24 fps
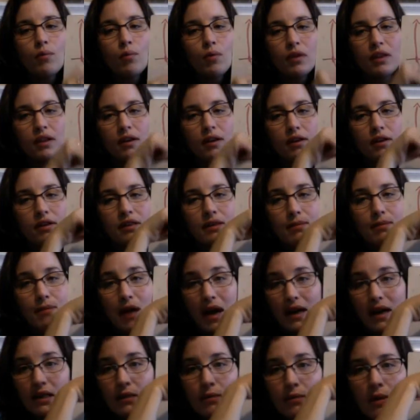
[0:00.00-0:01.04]
When there is a
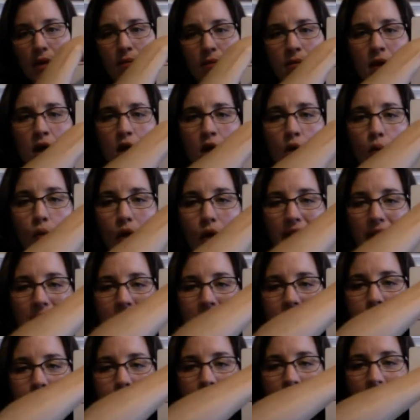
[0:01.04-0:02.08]
maximum, y
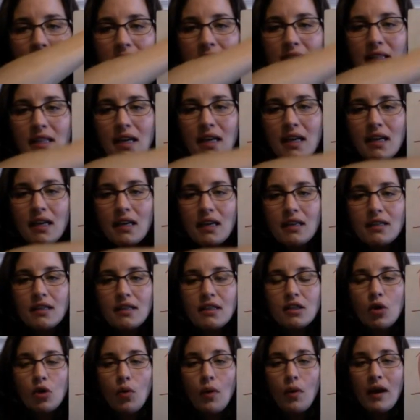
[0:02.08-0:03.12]
has to be less than because
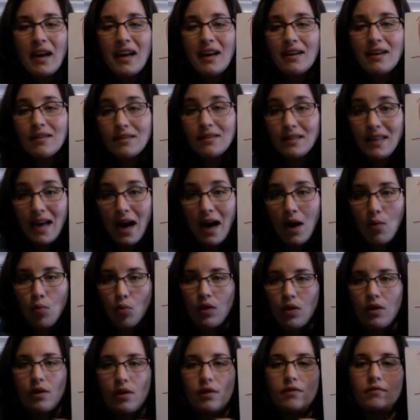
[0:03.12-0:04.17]
it's going
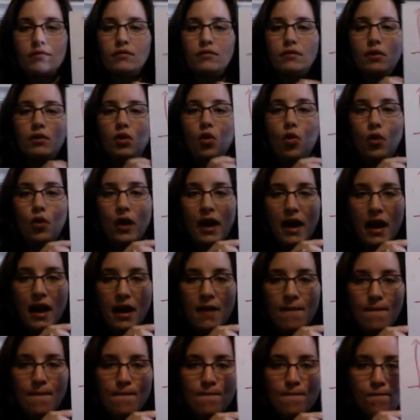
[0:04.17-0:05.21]
downward.
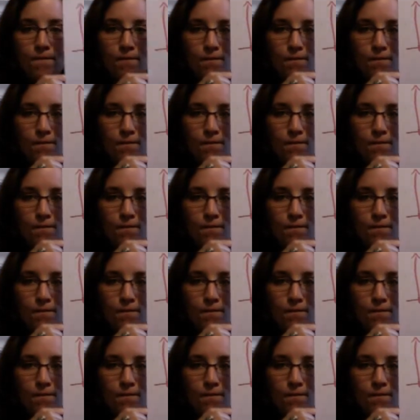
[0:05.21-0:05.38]
Okay?